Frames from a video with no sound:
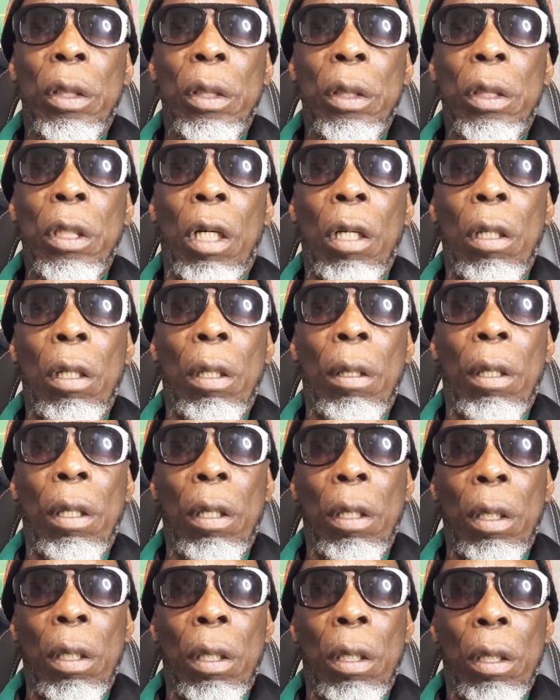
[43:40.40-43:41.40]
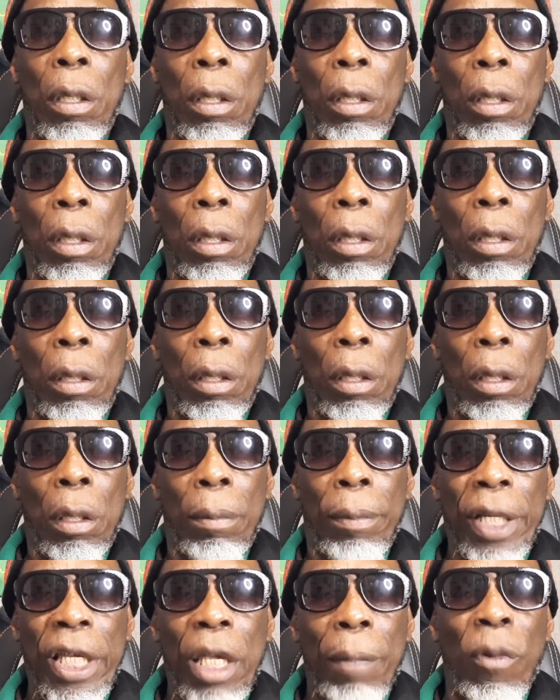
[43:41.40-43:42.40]
So,
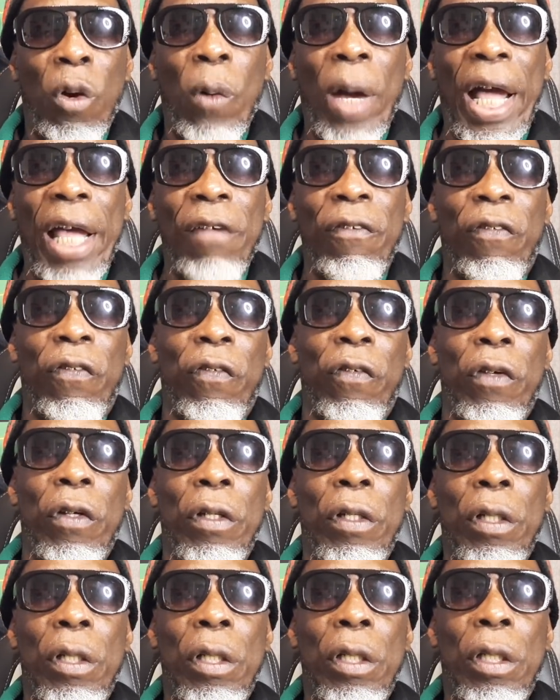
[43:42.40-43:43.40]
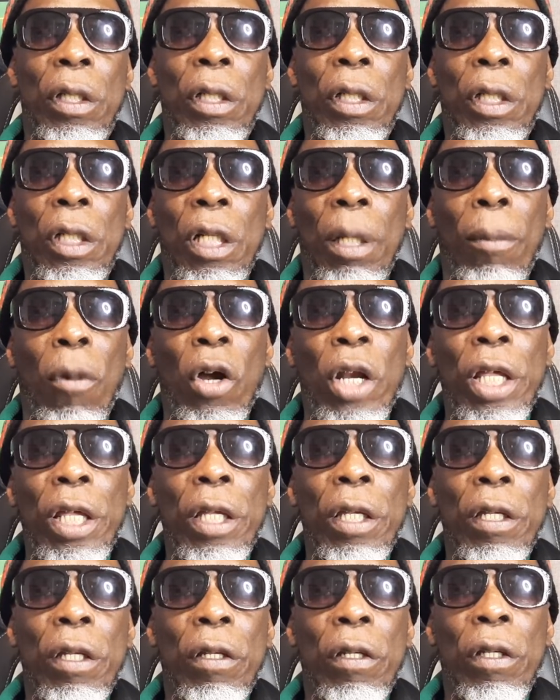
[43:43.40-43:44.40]
I give my wife the money
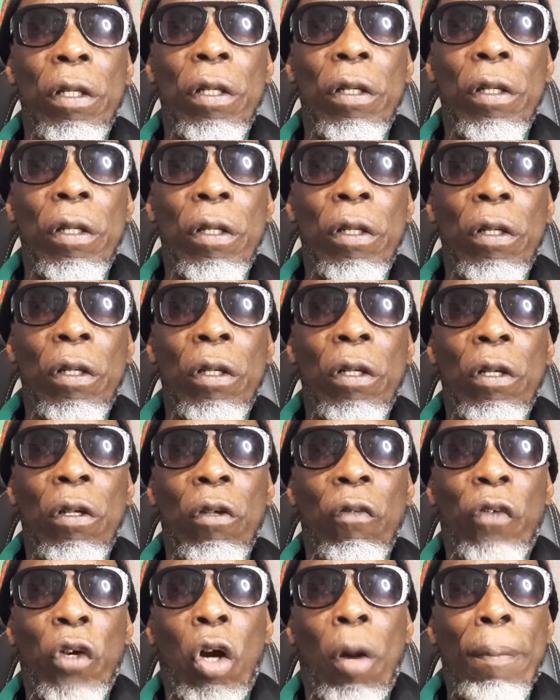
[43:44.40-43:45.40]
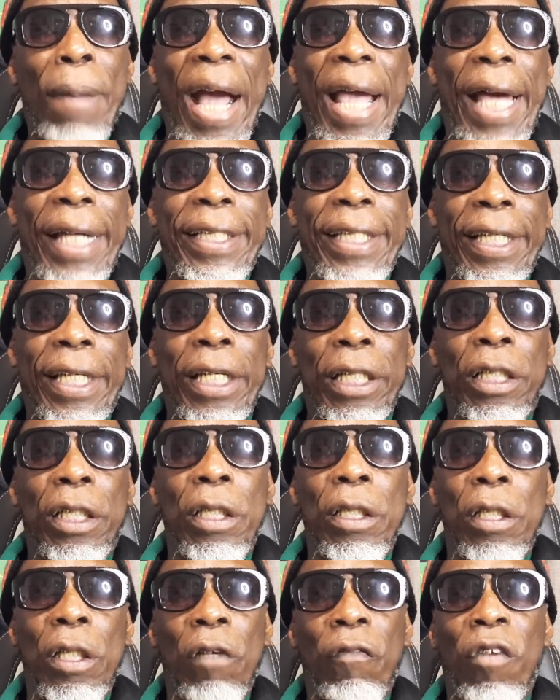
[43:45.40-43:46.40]
to go buy a ticket
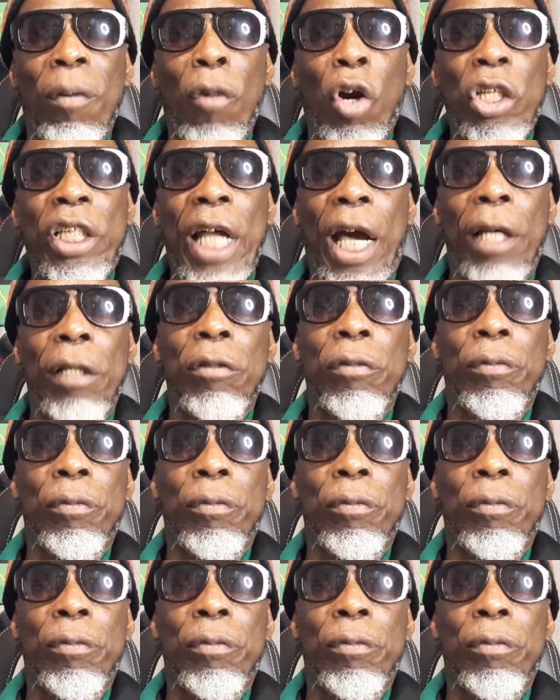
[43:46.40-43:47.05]
for butter.